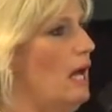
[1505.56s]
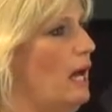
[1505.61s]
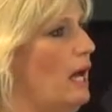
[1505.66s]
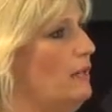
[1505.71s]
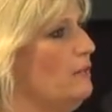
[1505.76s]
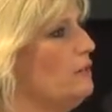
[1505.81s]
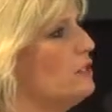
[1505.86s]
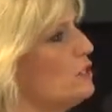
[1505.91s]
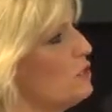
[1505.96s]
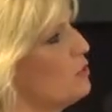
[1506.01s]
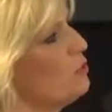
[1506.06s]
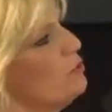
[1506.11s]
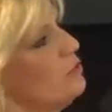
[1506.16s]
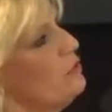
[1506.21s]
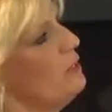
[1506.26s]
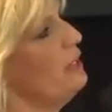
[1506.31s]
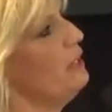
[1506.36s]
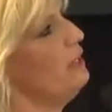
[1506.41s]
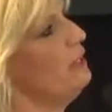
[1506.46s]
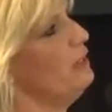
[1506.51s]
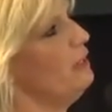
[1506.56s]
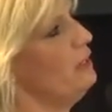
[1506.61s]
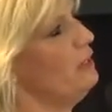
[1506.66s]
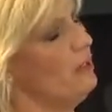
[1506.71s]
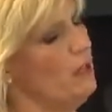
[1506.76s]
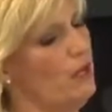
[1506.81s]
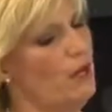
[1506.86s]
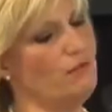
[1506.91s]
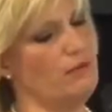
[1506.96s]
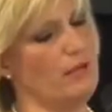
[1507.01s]
And the story
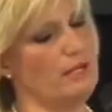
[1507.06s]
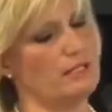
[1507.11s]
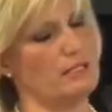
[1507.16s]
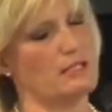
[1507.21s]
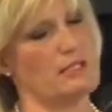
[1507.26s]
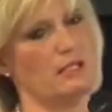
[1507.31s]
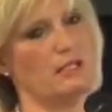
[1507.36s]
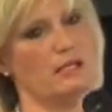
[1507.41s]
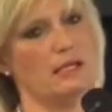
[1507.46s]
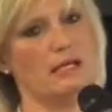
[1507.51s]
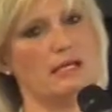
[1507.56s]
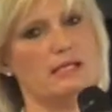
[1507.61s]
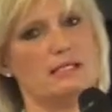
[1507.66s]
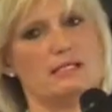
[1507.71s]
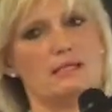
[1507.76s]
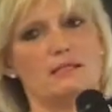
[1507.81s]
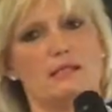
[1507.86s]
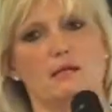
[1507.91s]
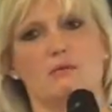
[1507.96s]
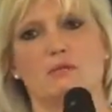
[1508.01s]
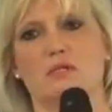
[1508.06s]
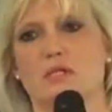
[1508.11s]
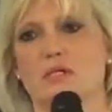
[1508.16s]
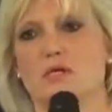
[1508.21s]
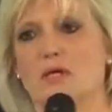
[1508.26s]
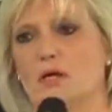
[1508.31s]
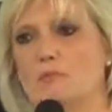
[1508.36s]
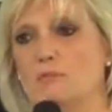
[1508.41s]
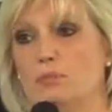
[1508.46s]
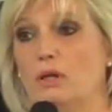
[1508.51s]
of Esther is that there was
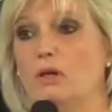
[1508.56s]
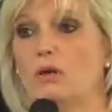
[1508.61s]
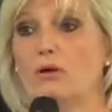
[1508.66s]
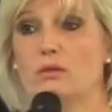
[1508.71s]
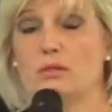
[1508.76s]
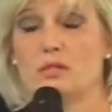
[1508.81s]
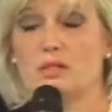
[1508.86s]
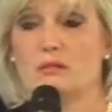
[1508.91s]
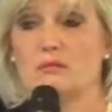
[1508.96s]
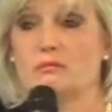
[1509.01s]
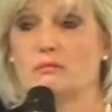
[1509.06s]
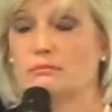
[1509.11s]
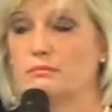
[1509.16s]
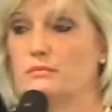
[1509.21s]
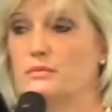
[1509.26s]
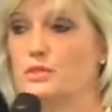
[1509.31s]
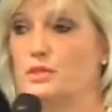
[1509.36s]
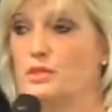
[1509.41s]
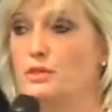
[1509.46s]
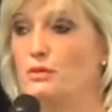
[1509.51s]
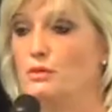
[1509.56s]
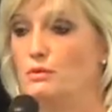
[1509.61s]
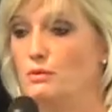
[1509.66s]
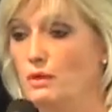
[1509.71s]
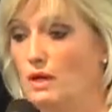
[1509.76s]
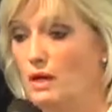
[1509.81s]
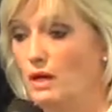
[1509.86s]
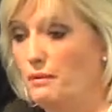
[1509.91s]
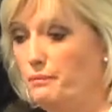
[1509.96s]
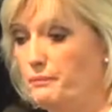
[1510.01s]
a plot
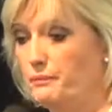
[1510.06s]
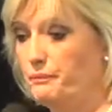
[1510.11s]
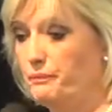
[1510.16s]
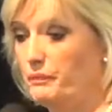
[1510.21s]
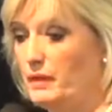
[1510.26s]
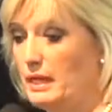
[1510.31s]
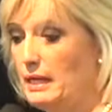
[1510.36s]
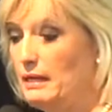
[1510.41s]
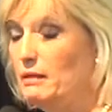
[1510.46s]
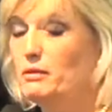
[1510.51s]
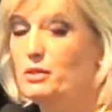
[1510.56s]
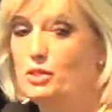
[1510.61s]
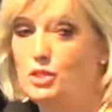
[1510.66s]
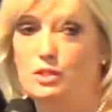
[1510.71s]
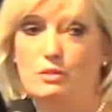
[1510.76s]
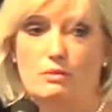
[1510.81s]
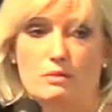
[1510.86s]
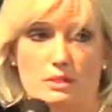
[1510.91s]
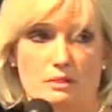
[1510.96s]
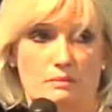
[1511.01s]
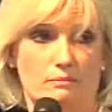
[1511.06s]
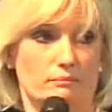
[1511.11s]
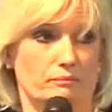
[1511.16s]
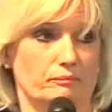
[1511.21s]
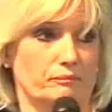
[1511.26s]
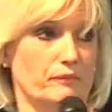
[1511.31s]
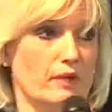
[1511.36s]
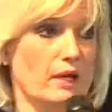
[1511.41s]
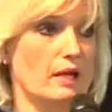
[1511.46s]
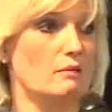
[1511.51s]
to kill the Jews,
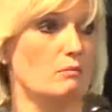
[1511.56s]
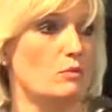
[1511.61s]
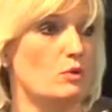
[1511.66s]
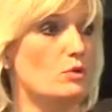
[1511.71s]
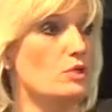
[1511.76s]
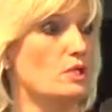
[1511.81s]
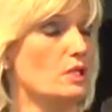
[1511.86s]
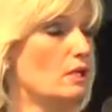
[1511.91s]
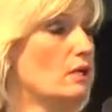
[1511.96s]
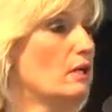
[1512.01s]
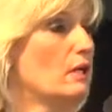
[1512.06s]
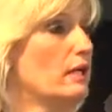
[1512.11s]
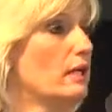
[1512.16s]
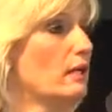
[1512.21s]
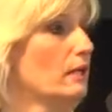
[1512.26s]
and Mordecai